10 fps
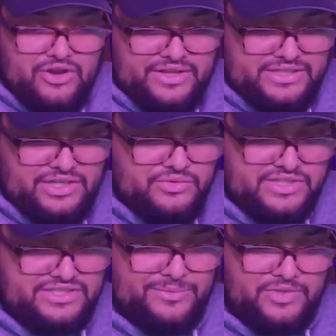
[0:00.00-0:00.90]
calling it the
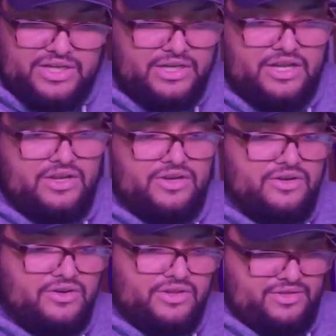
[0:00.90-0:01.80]
LOONA Scepter
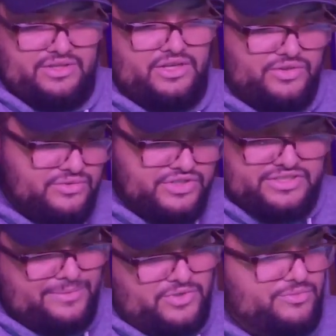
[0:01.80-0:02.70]
or the, the Lunar
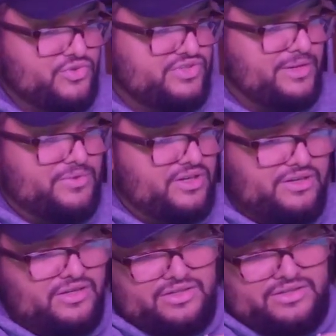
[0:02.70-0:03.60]
Scepter, Moon
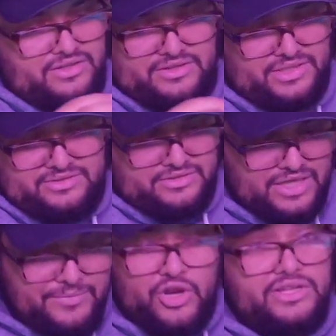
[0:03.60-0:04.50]
Scepter.
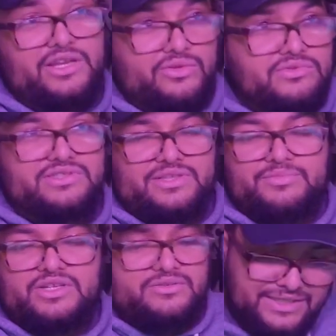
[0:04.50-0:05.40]
I'm calling it the LOONA Scepter.
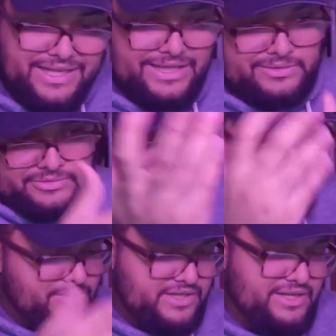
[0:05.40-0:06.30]
Not like
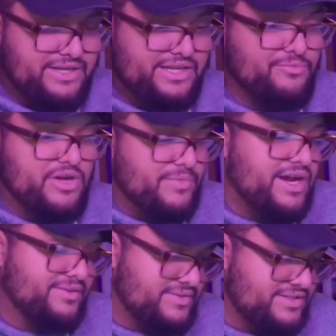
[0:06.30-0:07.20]
publicly, like in my
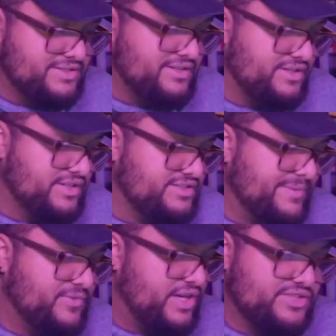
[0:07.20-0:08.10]
mind, I just like the
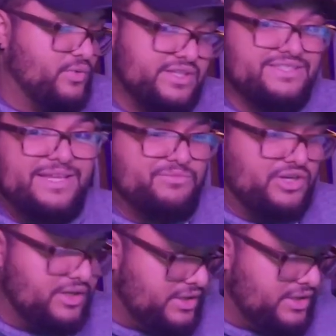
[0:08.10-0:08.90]
scepter. I just want the scepter.